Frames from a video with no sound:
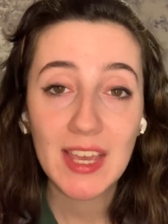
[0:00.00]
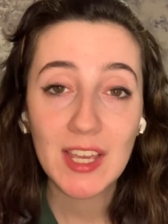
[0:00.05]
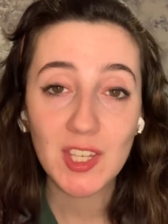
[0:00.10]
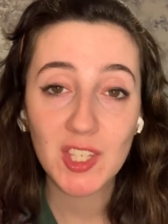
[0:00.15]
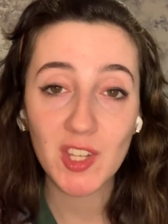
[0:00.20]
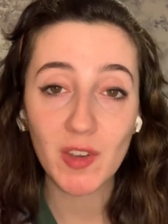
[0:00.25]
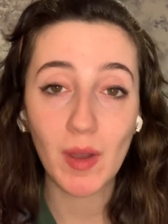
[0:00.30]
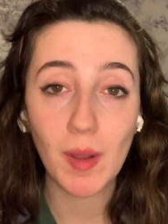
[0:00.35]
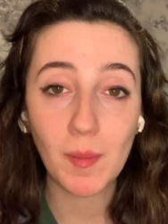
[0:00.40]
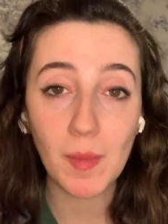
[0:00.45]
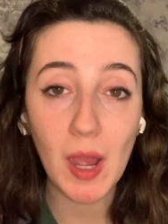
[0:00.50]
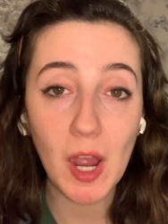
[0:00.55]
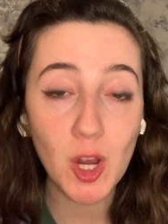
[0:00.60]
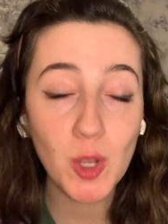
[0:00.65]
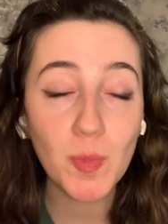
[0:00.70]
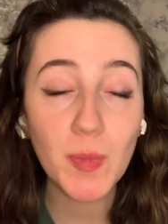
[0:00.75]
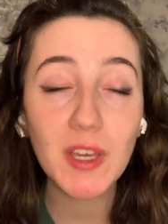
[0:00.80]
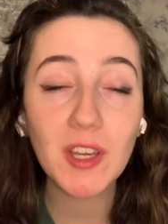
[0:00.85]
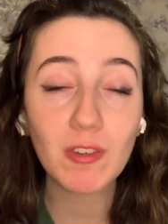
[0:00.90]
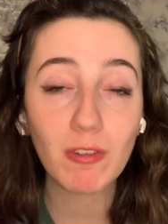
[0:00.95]
So I'm
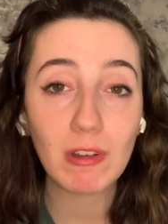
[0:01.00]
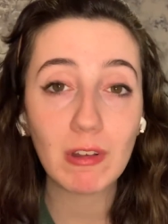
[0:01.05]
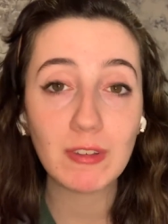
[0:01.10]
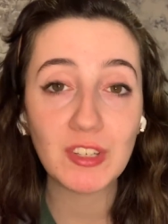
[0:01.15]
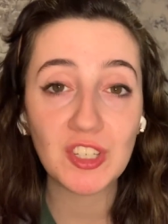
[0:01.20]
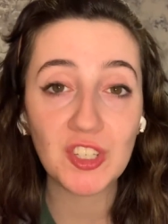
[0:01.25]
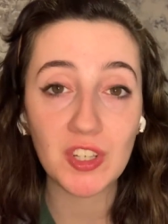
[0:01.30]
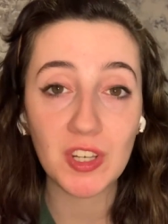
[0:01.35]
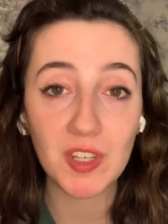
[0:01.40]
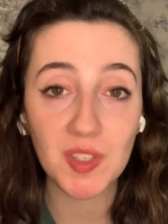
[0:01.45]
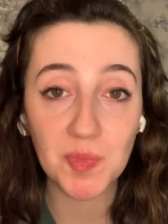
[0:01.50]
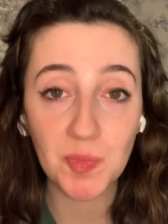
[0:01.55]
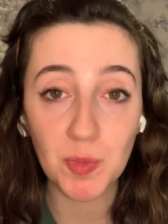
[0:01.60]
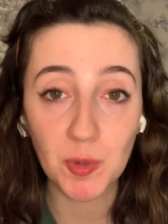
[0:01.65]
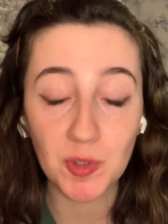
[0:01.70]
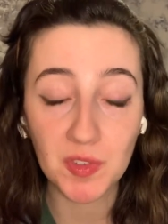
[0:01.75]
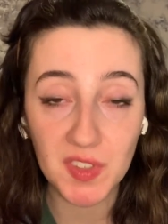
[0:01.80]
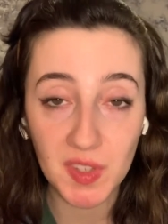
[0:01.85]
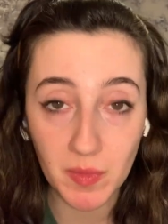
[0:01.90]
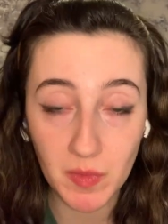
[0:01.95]
hoping Croatia has
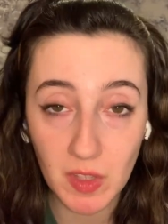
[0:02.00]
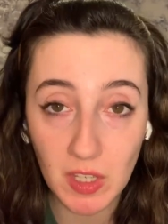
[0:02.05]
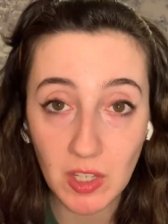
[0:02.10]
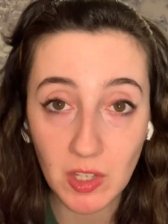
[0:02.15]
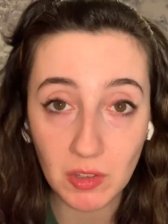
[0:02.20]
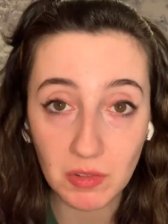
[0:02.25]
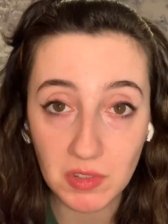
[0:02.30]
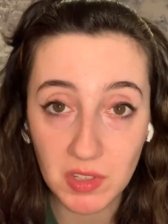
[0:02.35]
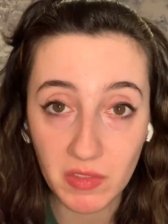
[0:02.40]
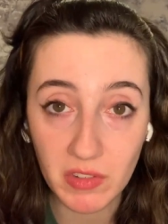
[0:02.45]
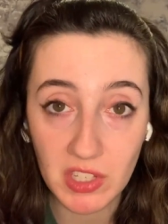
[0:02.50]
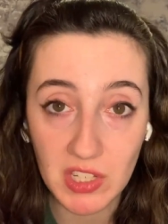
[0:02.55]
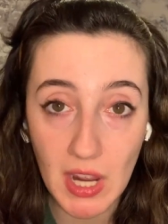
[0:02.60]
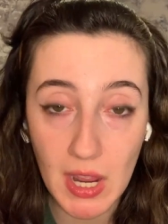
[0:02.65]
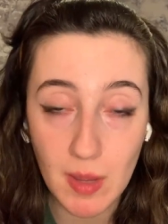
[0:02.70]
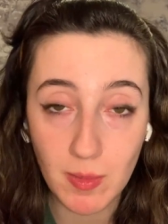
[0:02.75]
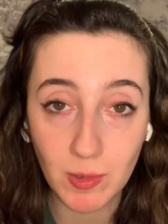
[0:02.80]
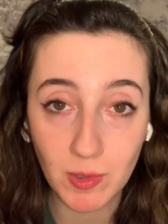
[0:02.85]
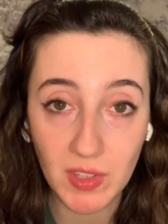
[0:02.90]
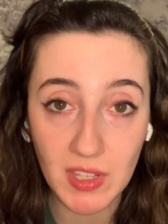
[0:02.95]
brought something good to the
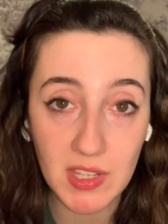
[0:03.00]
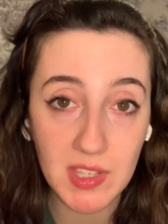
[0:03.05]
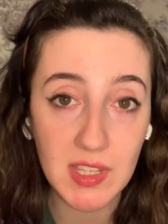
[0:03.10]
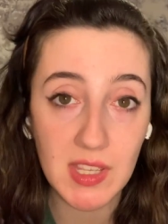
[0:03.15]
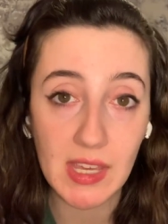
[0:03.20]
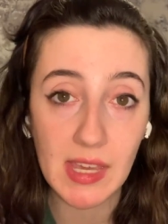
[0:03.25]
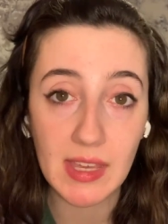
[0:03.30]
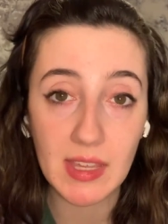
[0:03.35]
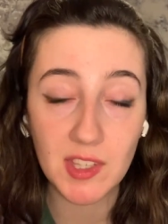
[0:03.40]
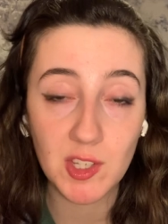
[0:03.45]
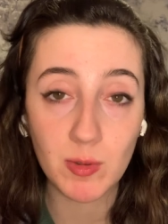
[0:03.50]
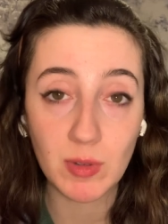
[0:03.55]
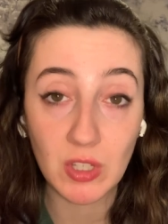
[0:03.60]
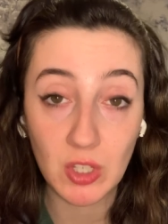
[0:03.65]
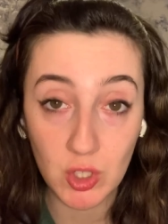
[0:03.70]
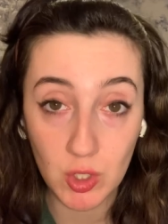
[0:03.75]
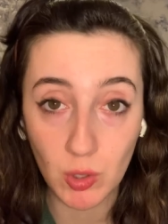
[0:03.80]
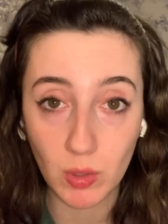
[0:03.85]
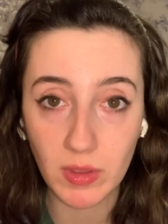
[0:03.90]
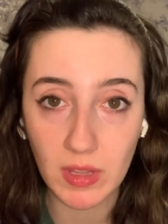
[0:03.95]
table this year to
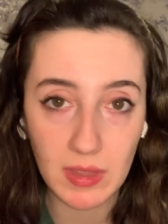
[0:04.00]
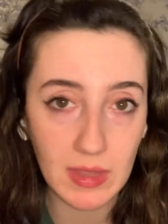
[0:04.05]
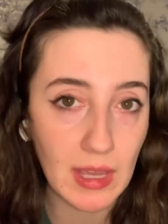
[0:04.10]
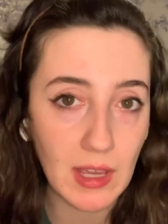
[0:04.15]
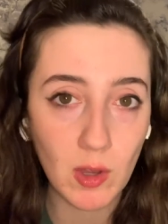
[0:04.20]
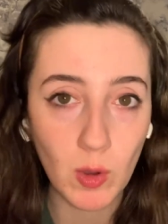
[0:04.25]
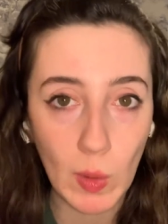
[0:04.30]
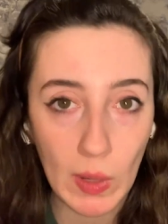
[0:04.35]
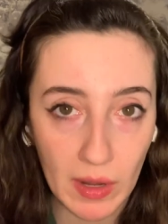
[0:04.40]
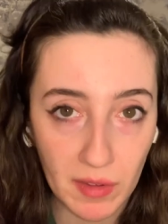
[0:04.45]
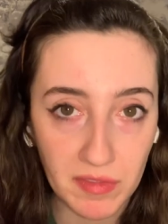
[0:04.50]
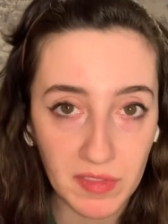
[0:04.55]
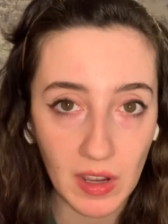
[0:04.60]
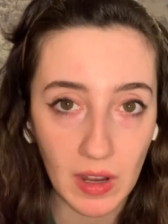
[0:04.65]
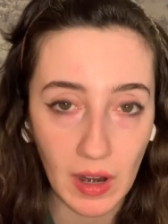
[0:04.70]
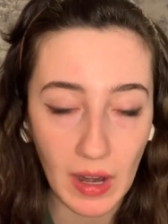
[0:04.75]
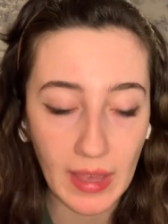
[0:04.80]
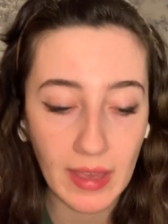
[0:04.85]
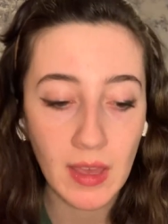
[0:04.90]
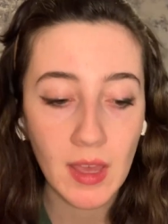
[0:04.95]
ensure that they
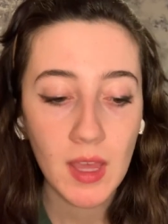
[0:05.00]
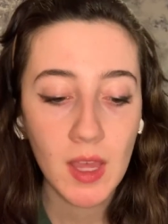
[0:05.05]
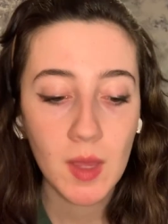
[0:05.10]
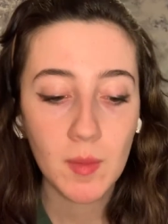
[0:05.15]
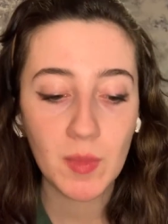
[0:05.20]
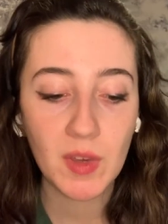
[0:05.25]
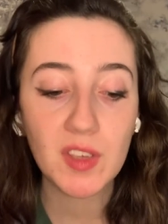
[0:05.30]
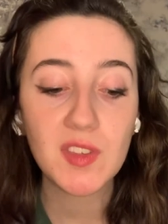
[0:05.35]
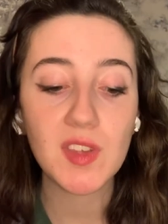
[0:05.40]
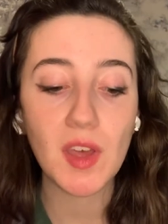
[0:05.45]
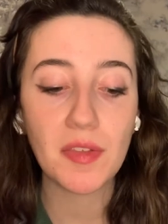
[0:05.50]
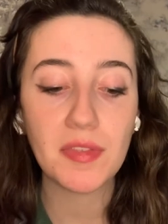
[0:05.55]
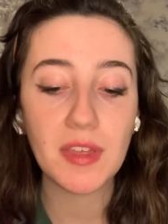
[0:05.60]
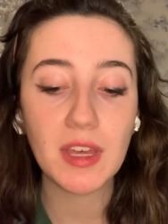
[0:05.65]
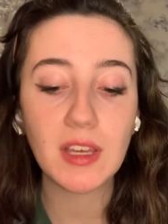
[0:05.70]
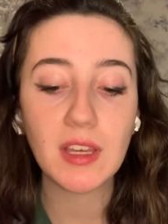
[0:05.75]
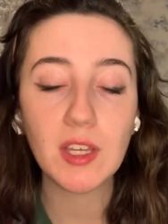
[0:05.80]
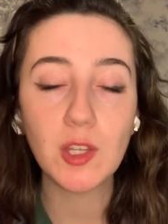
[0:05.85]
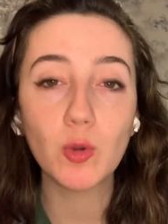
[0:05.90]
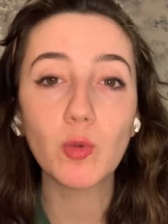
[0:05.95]
qualify because I
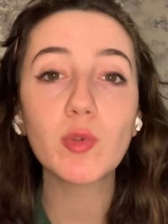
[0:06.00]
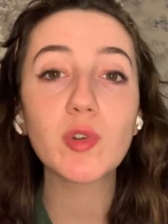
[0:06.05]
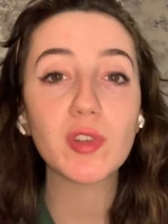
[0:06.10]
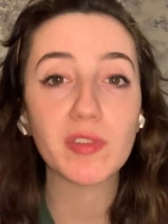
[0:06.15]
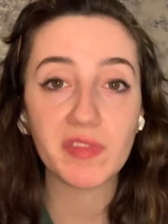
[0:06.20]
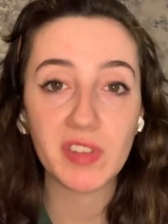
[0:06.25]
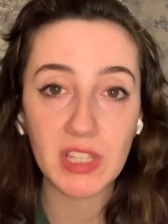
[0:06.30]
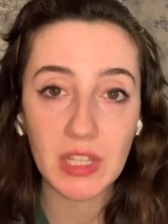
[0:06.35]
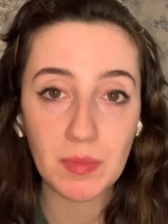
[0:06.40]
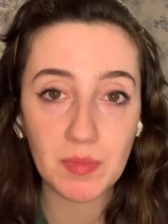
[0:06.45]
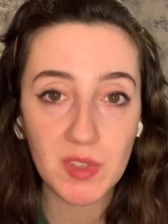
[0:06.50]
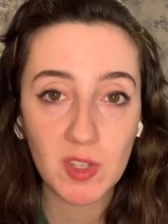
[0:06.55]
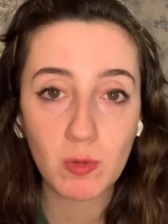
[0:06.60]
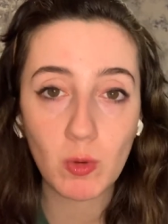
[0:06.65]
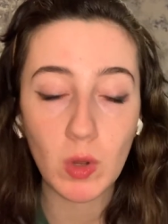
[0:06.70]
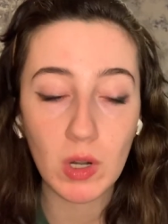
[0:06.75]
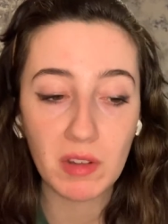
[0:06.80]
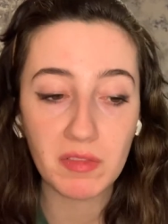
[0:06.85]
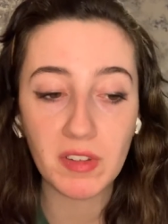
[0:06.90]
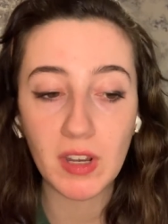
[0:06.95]
think in order for them to
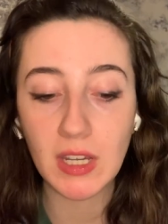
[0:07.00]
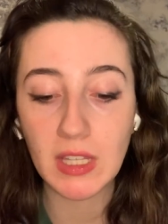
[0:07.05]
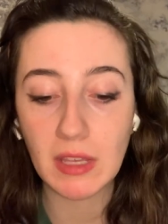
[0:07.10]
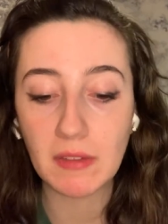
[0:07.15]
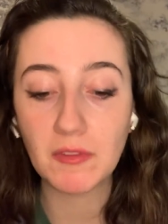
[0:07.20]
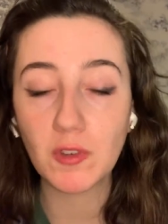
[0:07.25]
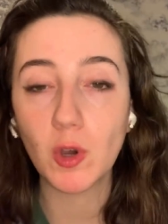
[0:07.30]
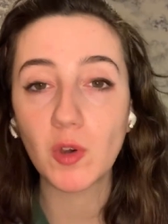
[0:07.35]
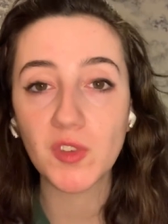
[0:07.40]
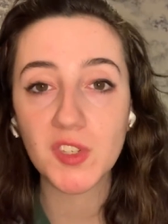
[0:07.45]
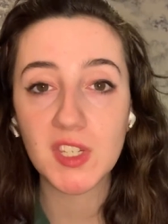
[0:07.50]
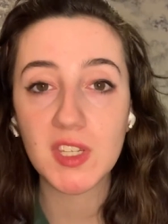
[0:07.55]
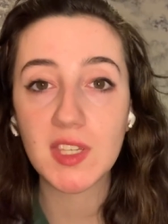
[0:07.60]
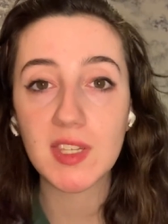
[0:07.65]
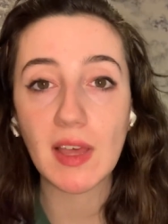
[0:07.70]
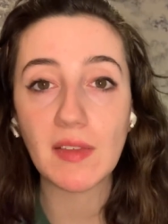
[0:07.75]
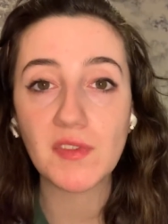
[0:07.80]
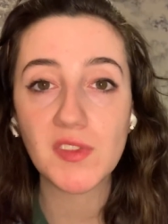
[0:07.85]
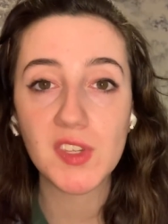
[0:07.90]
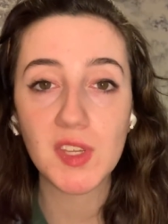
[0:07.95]
qualify they've got to
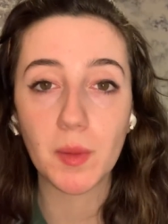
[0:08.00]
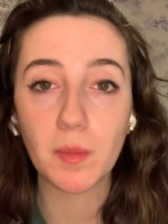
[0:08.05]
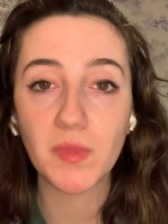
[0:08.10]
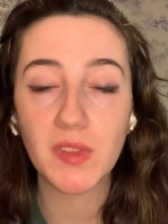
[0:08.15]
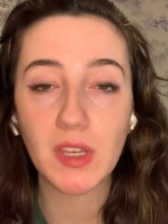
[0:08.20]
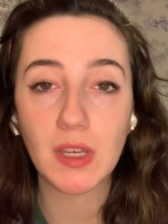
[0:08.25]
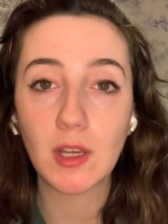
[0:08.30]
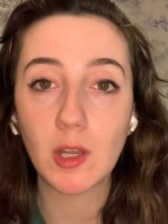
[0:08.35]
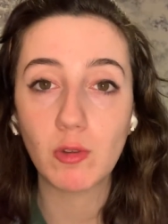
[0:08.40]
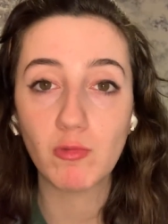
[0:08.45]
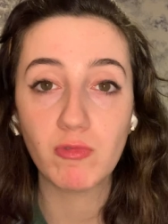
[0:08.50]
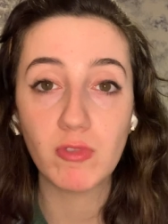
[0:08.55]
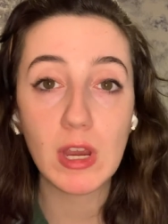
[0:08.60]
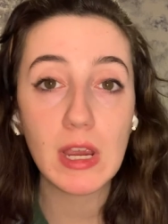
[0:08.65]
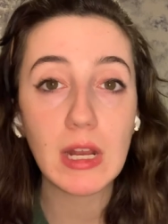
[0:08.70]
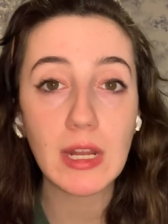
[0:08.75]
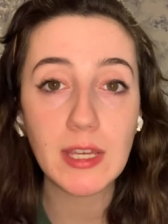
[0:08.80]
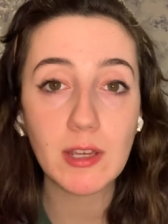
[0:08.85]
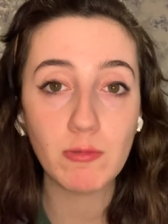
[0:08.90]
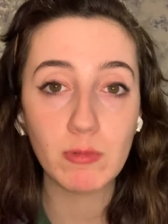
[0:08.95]
send something
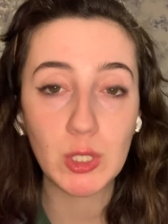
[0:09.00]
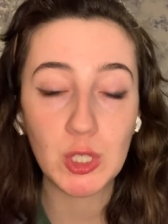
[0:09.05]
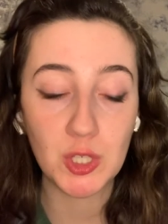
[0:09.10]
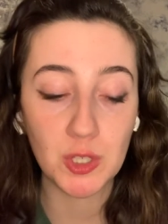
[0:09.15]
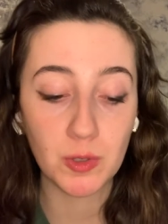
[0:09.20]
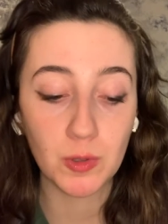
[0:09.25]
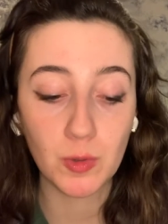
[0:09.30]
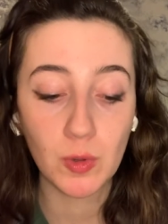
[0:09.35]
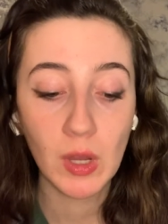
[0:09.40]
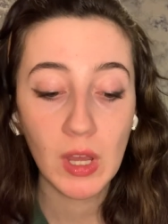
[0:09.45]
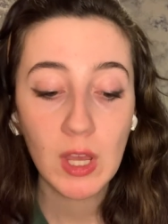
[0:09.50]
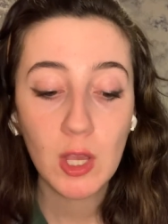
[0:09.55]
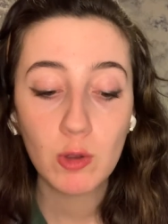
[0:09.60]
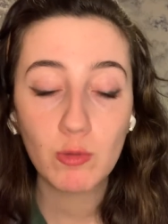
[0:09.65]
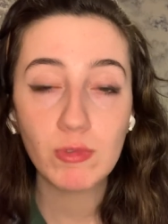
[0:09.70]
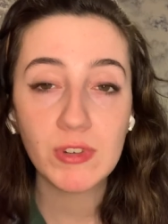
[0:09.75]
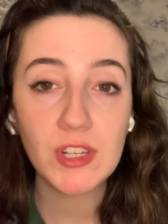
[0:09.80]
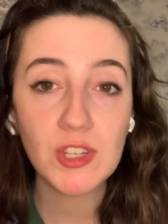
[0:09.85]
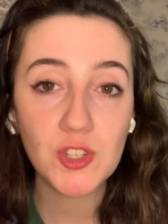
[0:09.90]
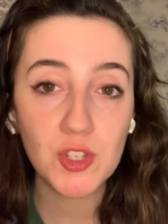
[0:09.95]
really original,
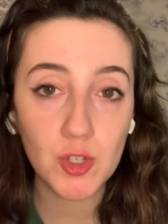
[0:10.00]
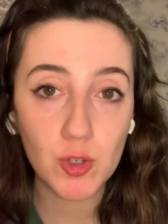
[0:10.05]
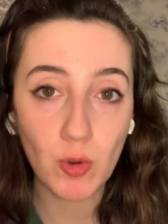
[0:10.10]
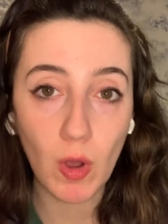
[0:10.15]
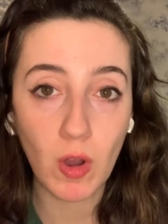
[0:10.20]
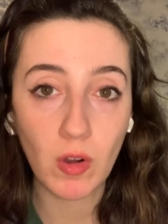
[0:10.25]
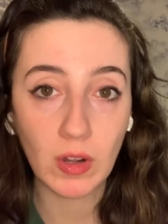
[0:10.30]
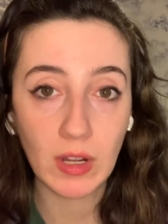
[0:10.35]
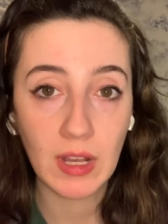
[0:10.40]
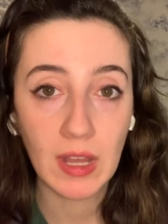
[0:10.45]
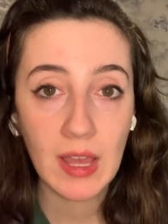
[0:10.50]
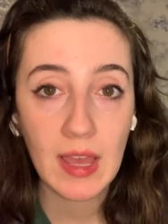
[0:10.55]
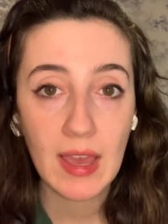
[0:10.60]
really strong